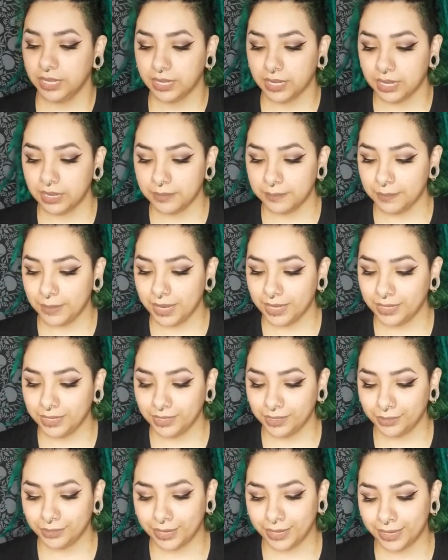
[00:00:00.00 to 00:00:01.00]
I got my
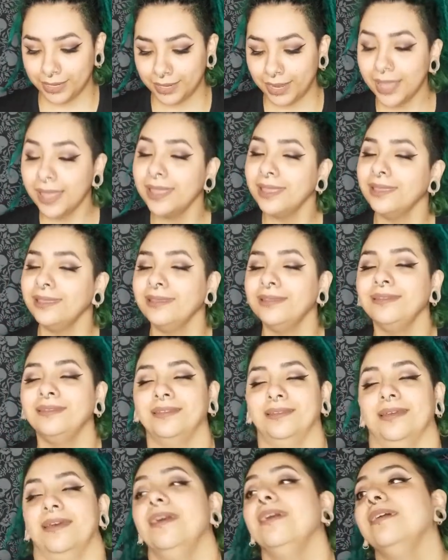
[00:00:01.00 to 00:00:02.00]
knit crate,
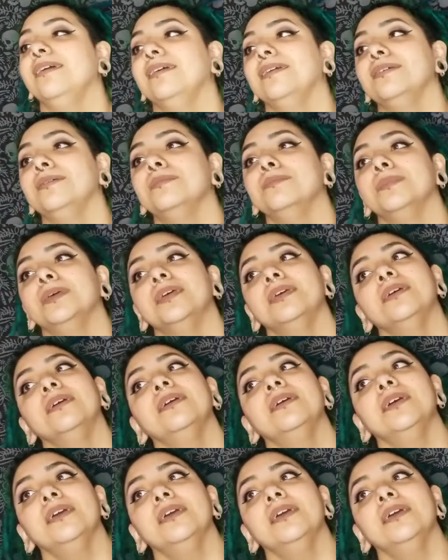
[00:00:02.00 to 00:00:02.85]
and I'm